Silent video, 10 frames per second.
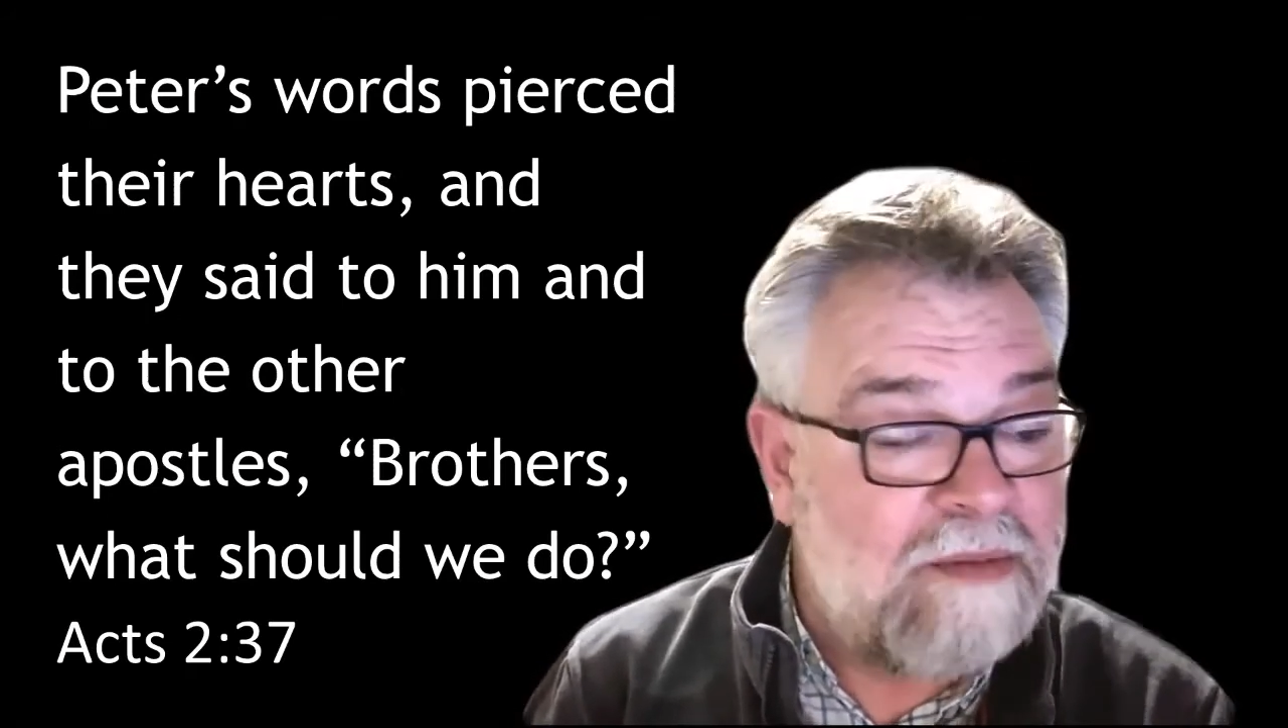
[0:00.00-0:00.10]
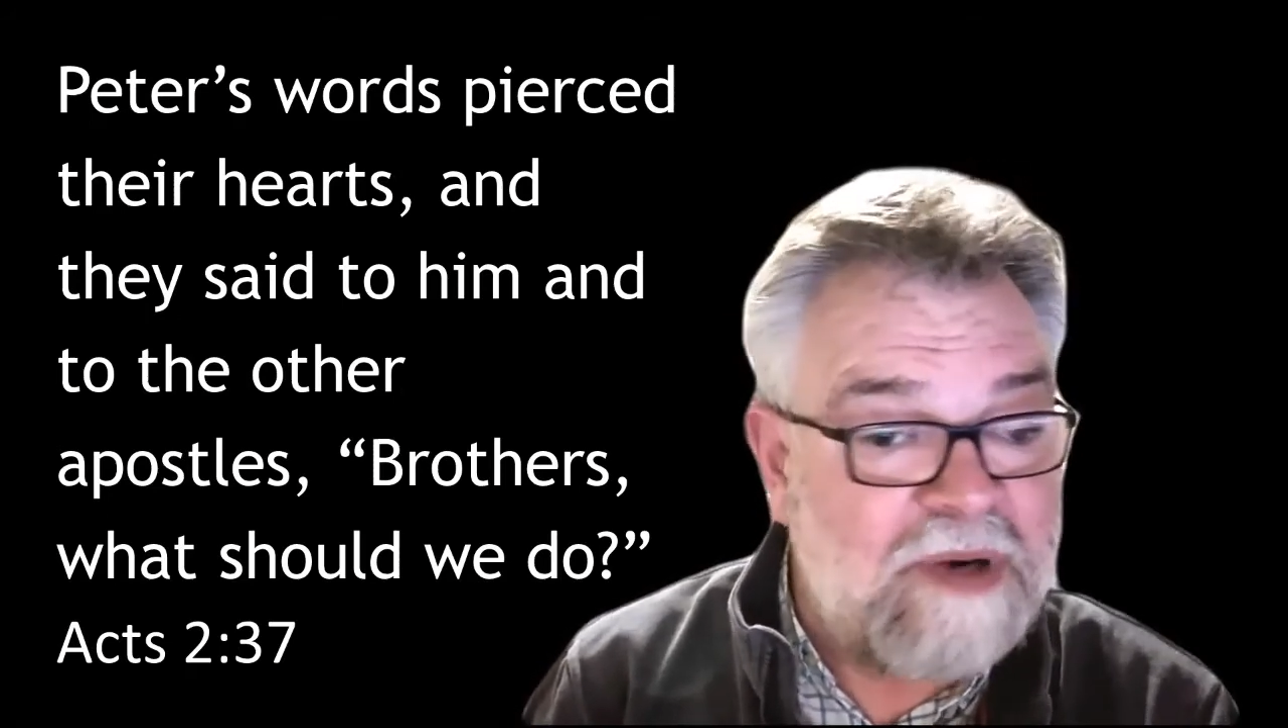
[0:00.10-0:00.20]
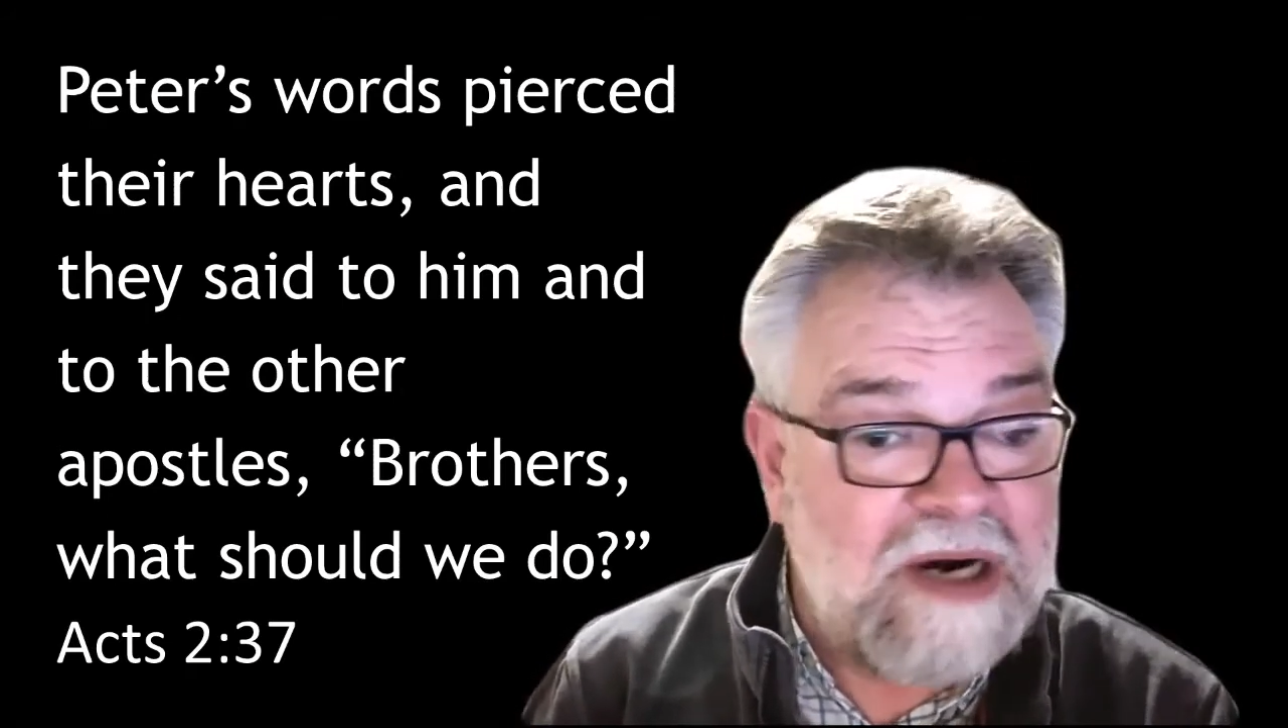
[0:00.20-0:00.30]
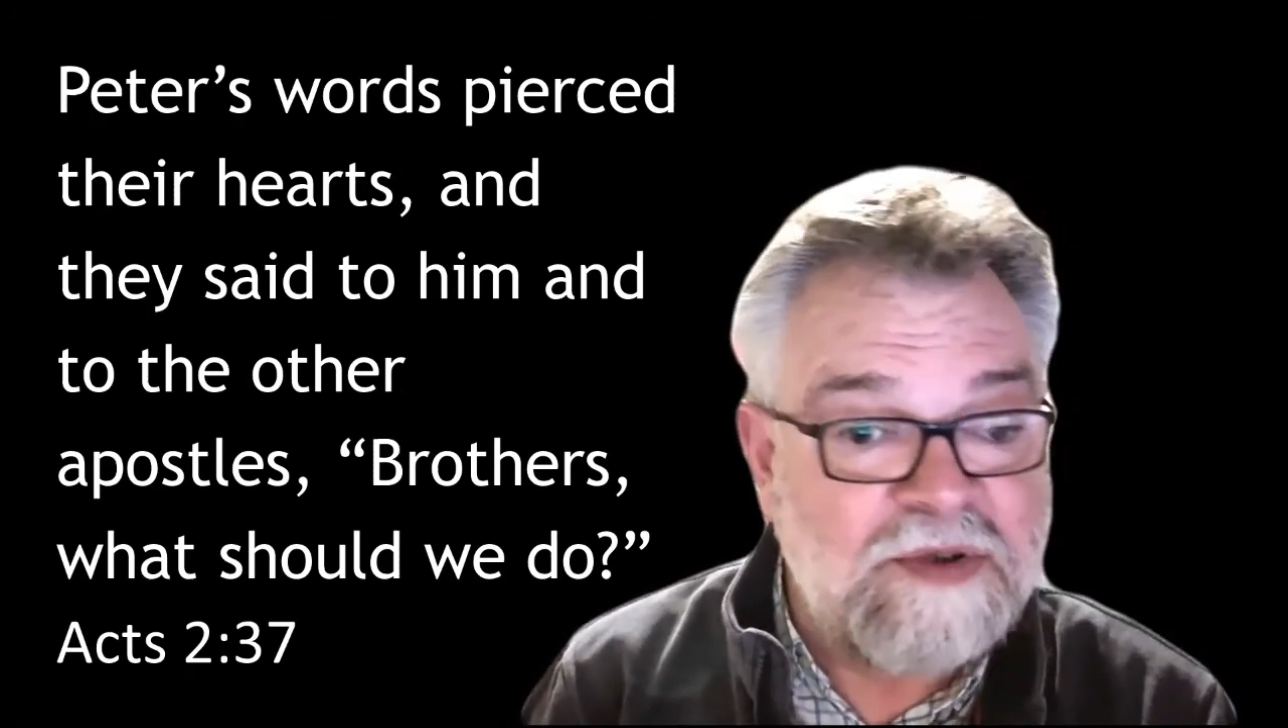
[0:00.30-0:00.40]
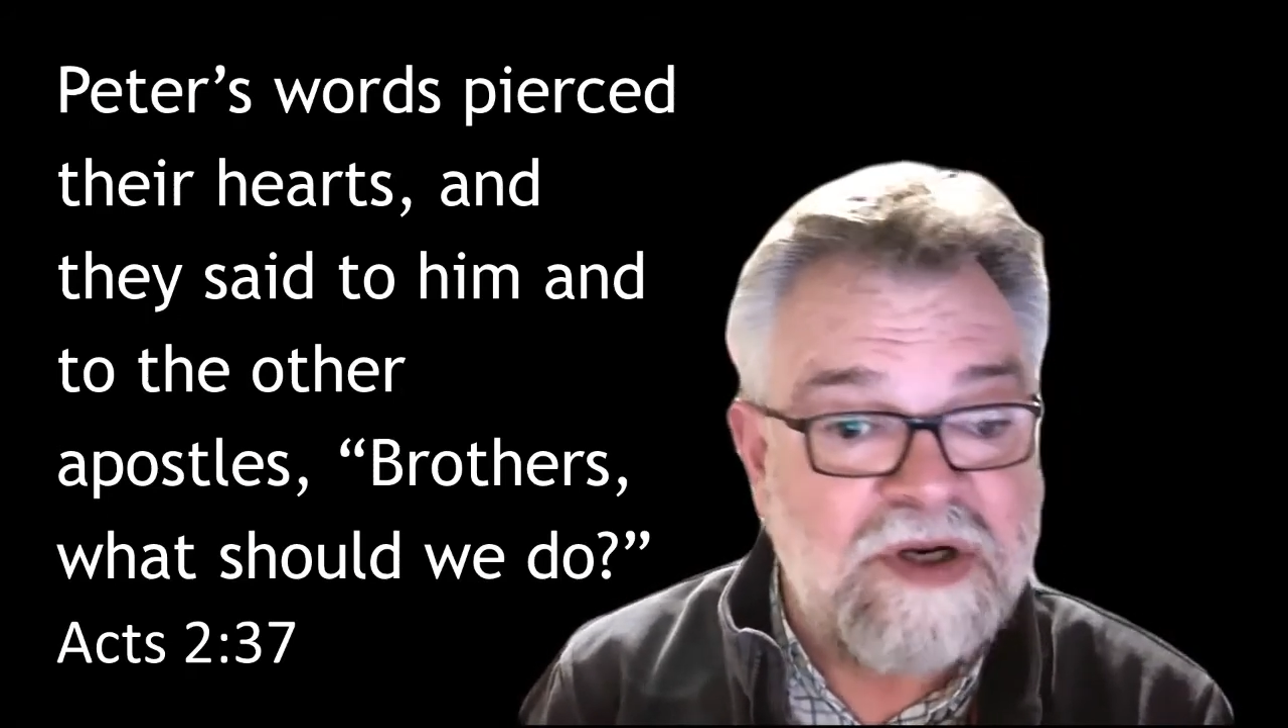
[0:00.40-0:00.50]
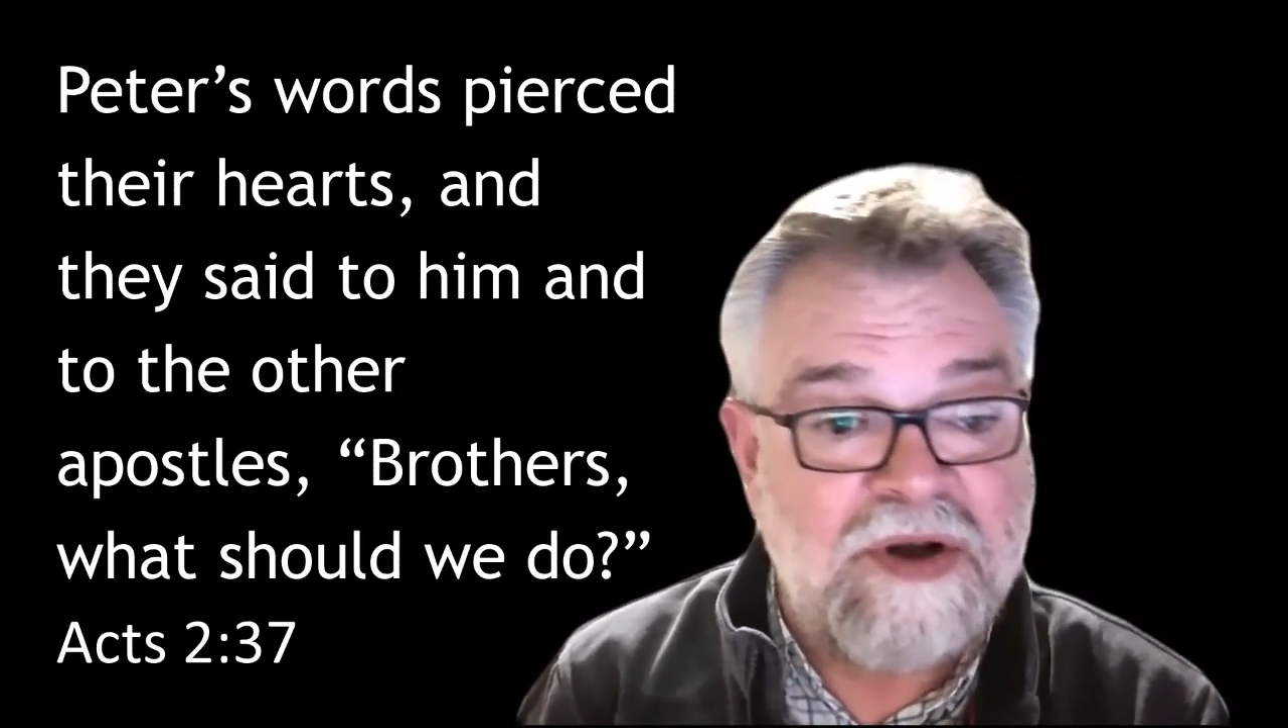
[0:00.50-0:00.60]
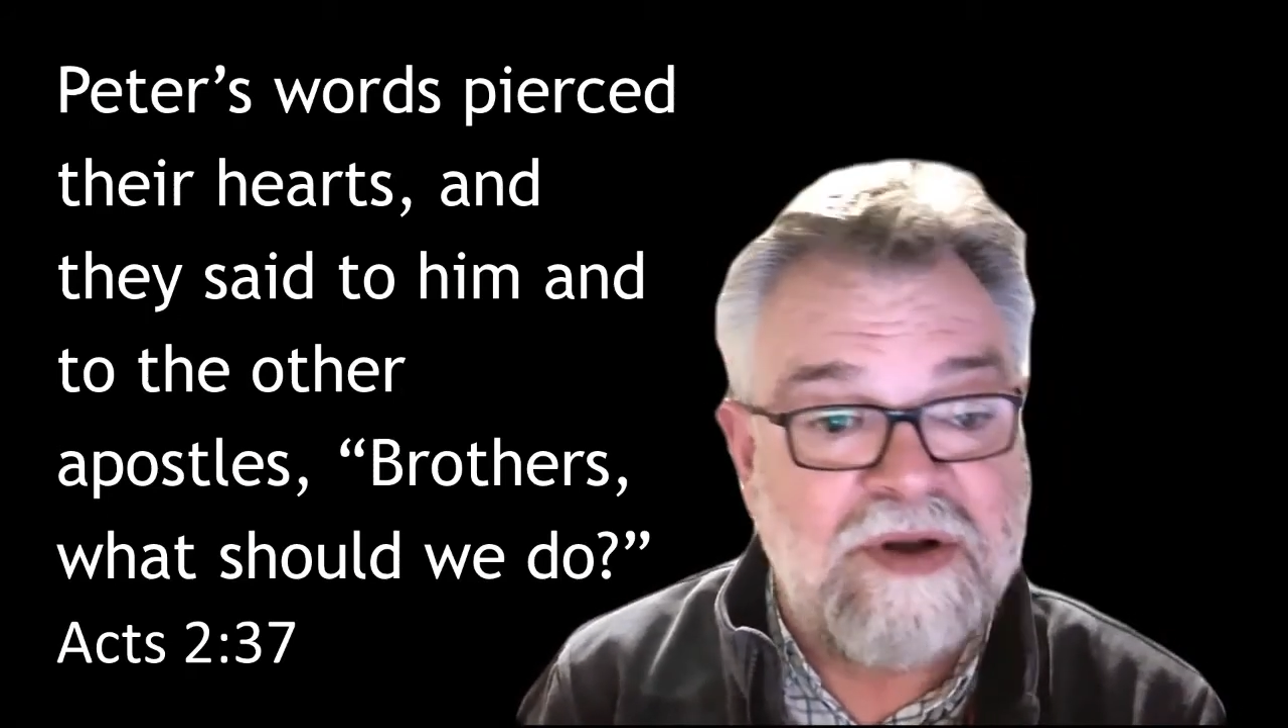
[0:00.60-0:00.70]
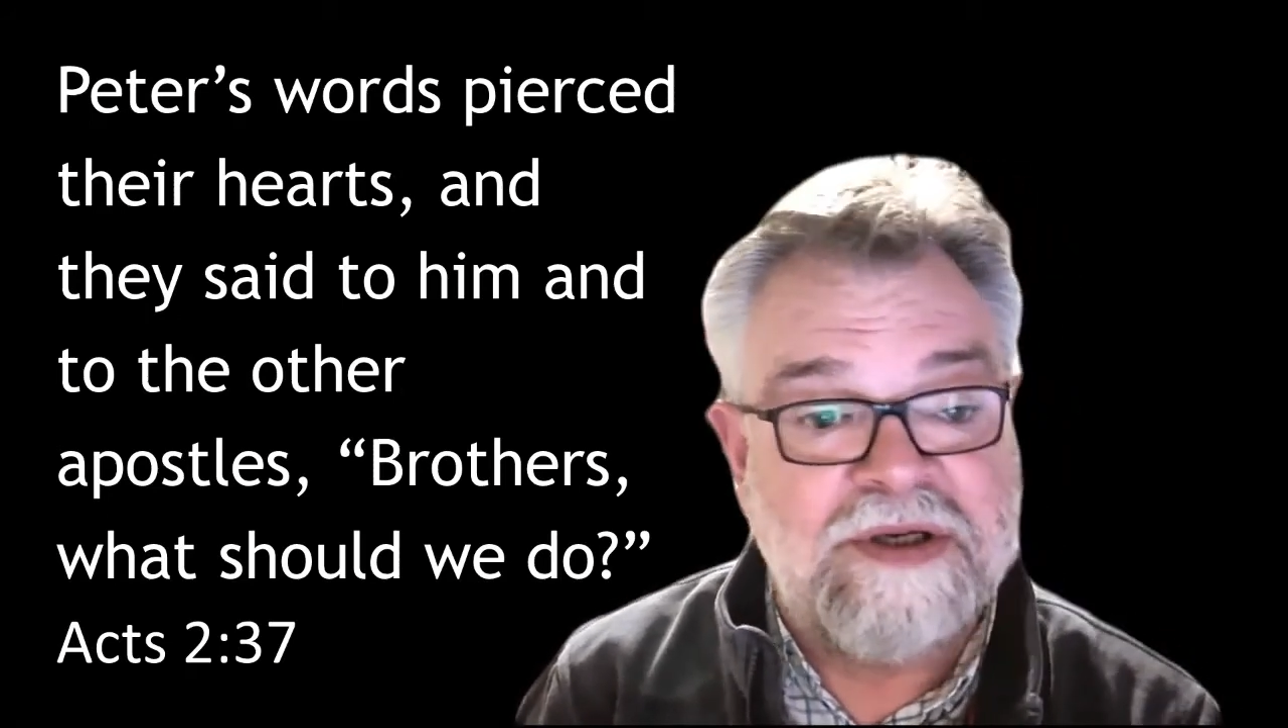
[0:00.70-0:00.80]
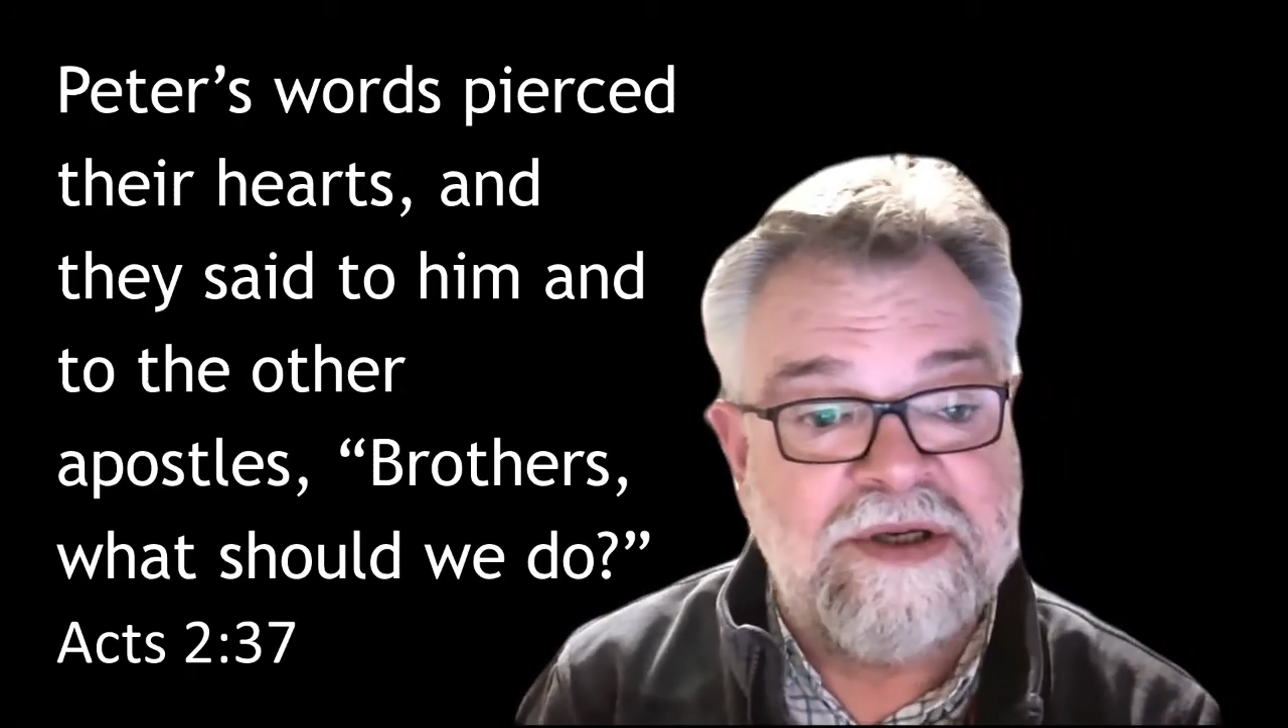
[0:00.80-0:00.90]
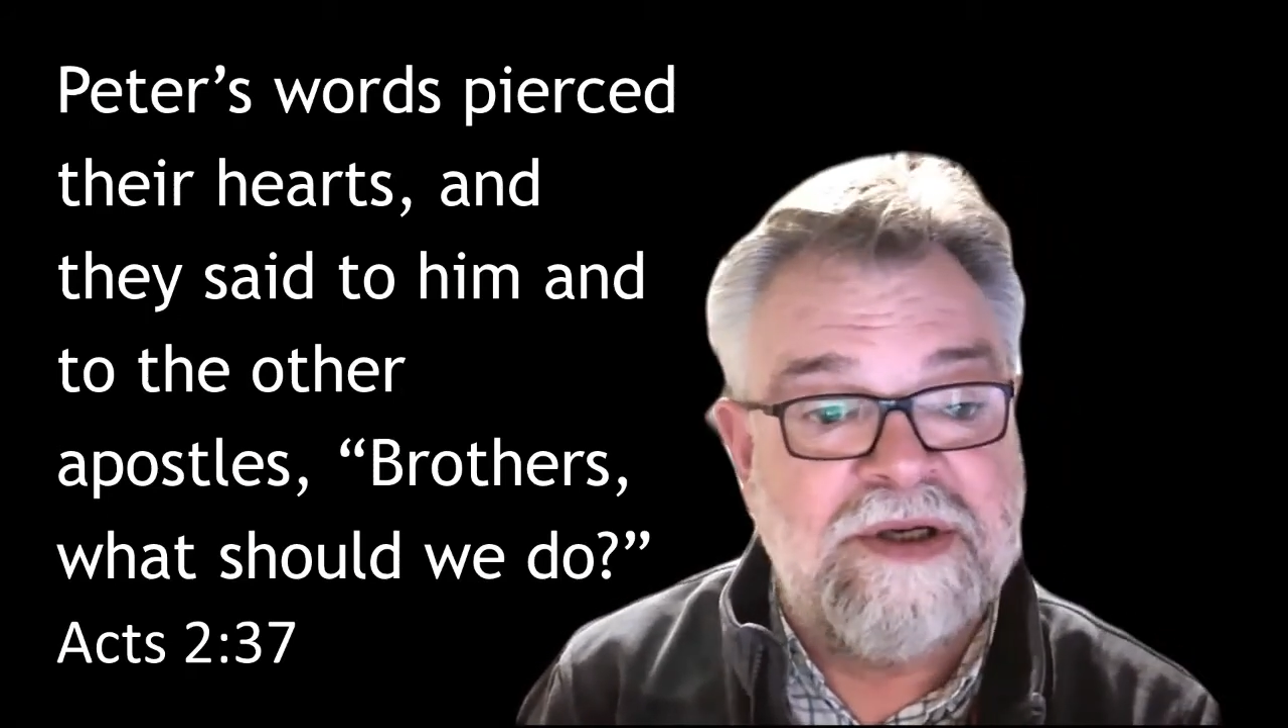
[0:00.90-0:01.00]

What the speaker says: perhaps not,